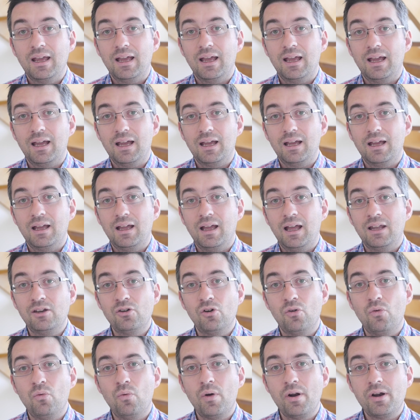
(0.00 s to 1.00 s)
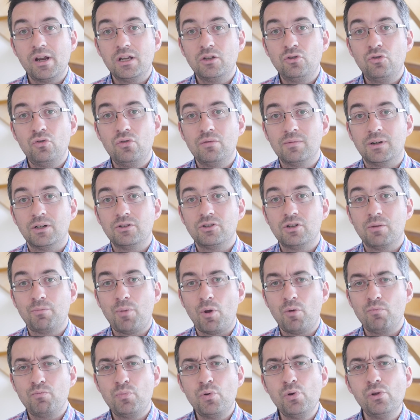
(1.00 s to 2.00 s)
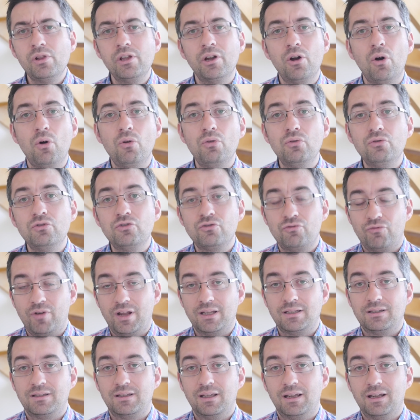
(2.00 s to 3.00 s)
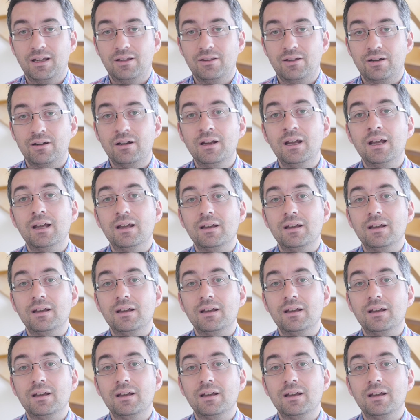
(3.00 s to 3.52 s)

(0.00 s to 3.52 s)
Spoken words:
and not worry too much about pulling all those threads together